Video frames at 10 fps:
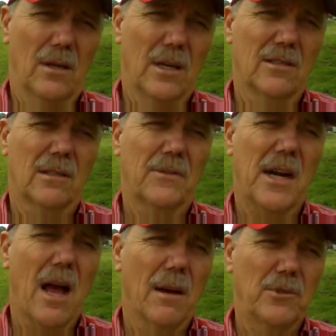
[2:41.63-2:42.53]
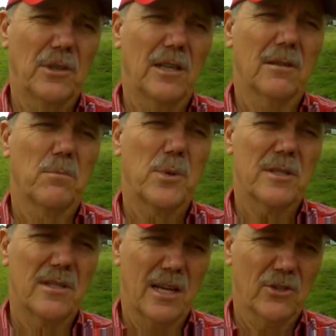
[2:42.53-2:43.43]
is of an object in
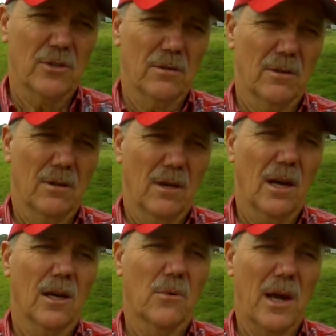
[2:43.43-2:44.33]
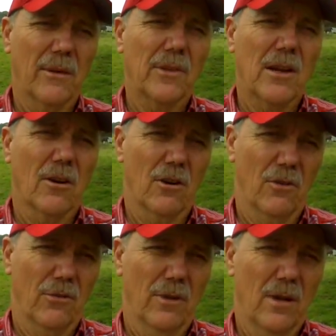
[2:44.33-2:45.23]
precession around the
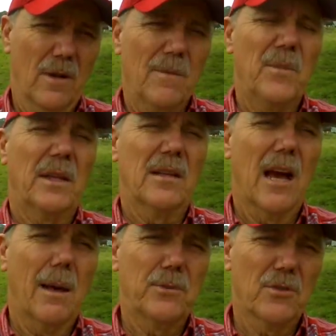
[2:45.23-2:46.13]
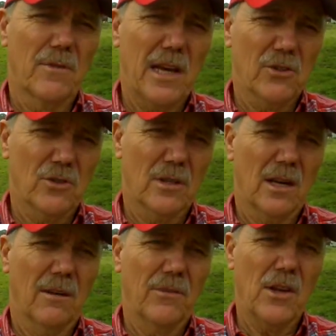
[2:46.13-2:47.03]
Earth. And the observation
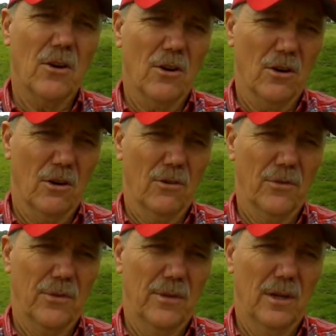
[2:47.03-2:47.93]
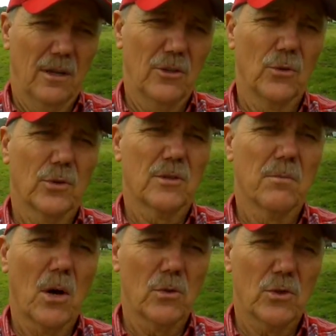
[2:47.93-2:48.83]
of the Earth to its
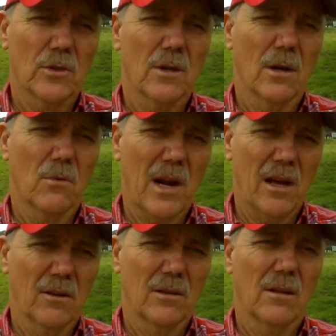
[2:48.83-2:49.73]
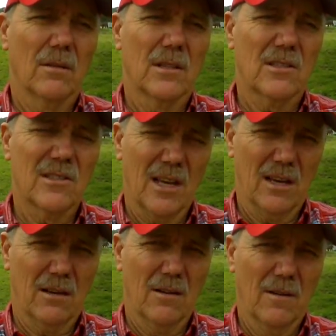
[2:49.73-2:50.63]
motion around the
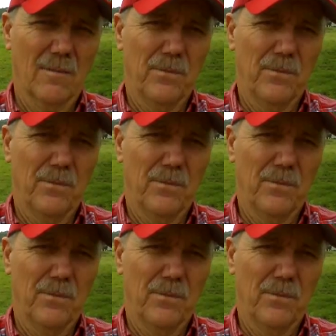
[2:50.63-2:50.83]
sun